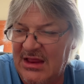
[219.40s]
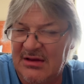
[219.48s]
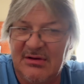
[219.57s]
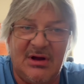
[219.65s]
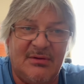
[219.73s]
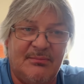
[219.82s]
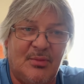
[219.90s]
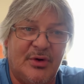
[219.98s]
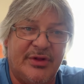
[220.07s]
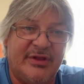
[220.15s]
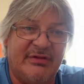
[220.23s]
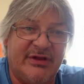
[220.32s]
Well, more
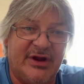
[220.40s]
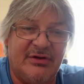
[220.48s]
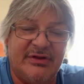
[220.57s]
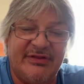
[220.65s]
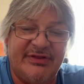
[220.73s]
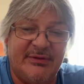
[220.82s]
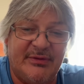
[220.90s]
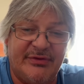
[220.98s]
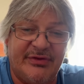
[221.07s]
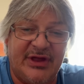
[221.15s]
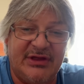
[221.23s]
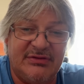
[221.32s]
than a little. That thing was
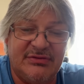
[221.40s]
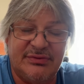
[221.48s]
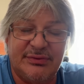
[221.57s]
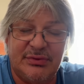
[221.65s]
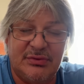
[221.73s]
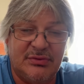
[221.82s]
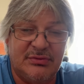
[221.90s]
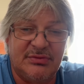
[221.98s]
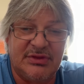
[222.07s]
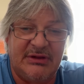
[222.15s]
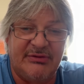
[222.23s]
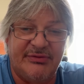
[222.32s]
like,
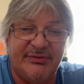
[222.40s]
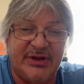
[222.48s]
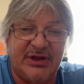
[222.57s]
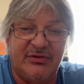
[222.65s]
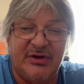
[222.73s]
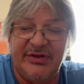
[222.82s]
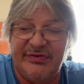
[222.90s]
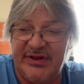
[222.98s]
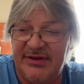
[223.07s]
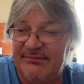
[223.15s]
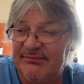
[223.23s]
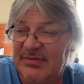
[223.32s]
that was freaking crazy.
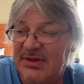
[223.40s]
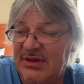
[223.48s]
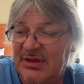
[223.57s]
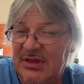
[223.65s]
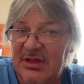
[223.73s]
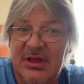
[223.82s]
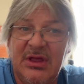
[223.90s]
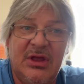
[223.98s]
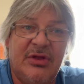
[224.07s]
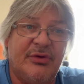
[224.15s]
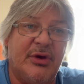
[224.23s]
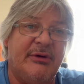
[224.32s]

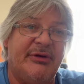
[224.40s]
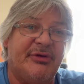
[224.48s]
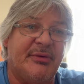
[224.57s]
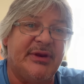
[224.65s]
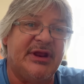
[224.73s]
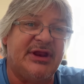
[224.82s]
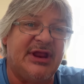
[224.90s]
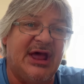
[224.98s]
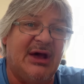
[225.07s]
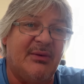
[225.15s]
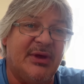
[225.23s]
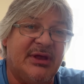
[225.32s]
So anyway, so we did
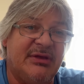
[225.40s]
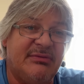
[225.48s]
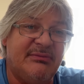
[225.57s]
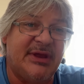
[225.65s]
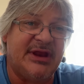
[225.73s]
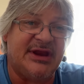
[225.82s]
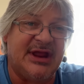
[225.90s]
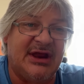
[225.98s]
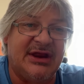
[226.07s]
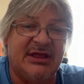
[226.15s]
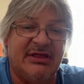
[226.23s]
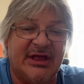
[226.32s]
that. We made it down
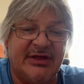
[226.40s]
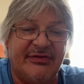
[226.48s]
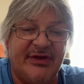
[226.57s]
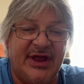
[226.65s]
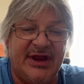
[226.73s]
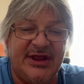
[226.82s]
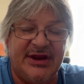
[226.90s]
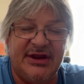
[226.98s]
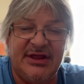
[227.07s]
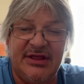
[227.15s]
here, like I said, and